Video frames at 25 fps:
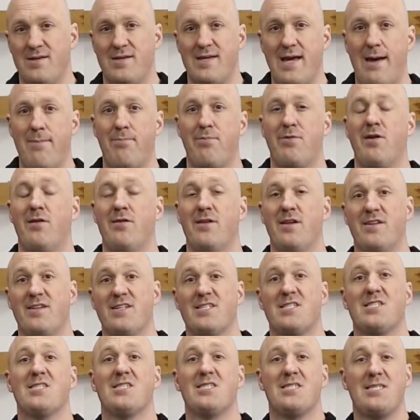in depth on the
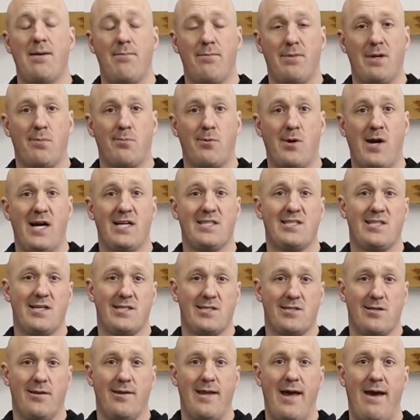disassembly
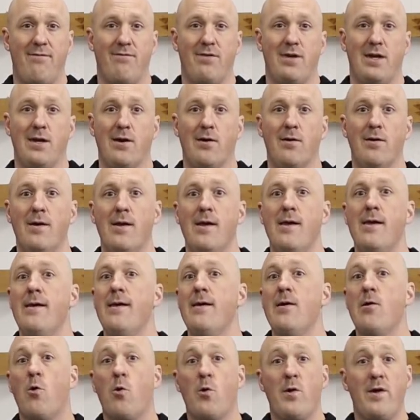process on that video.
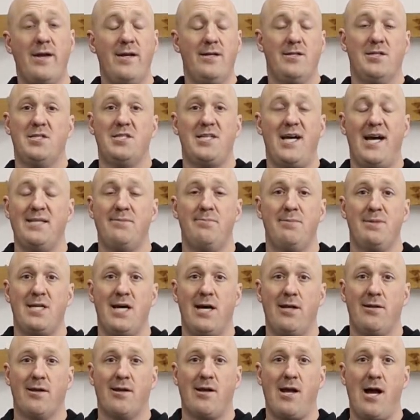Or you can just ask me
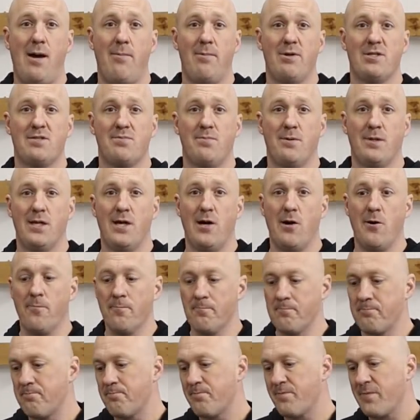down in the comments below.
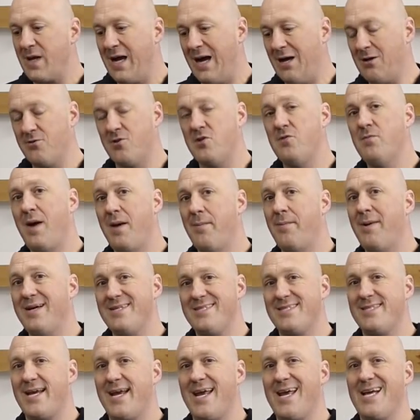I'll do my
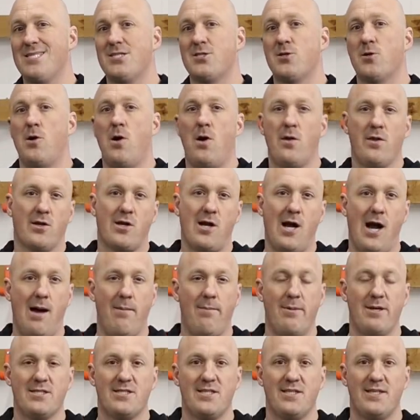best to answer all the
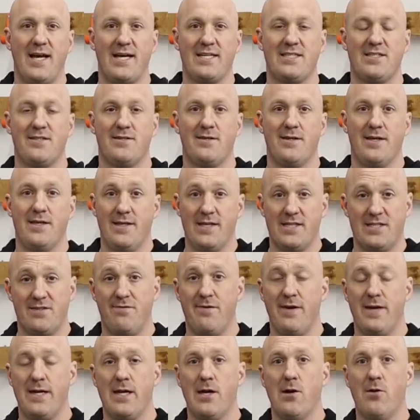comments in this
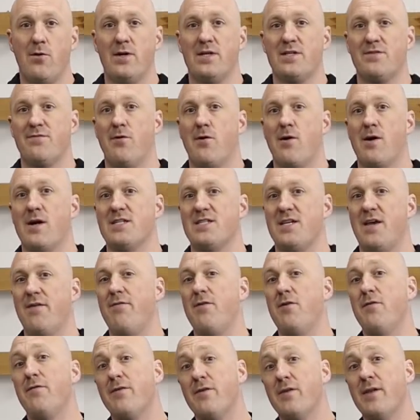video. As far as
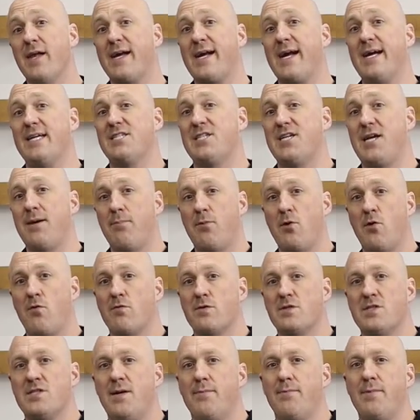if you feel like I skipped
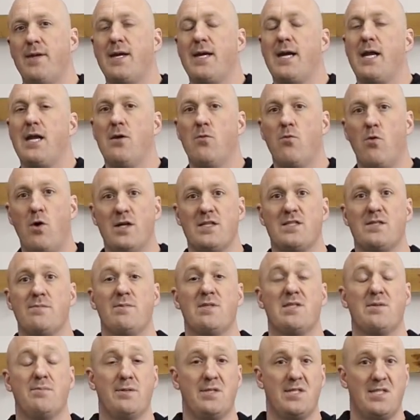over something and you want
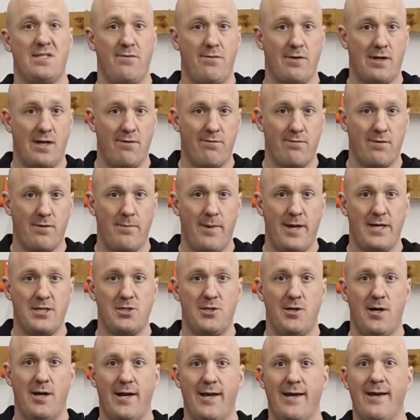some specific
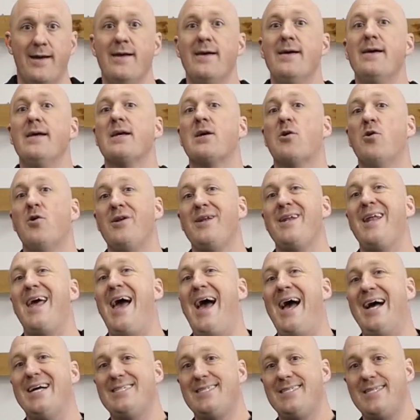information on it, go ahead and
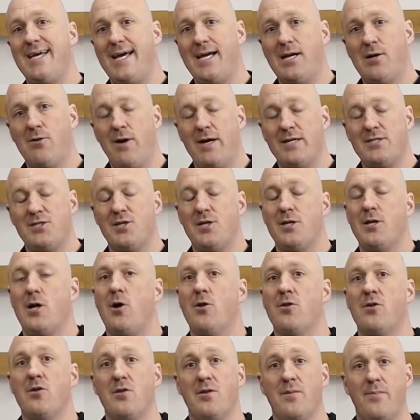ask that question.
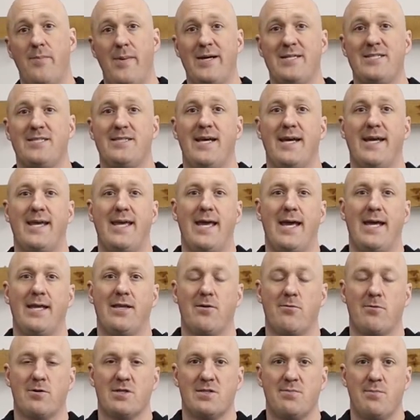I'll do the best that I can
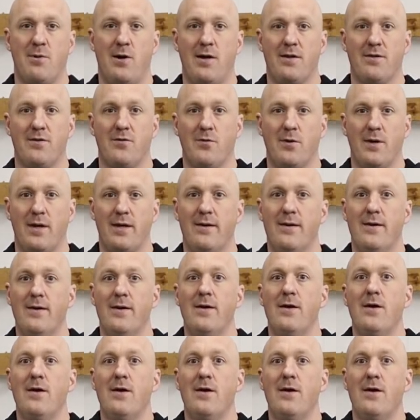to respond to it.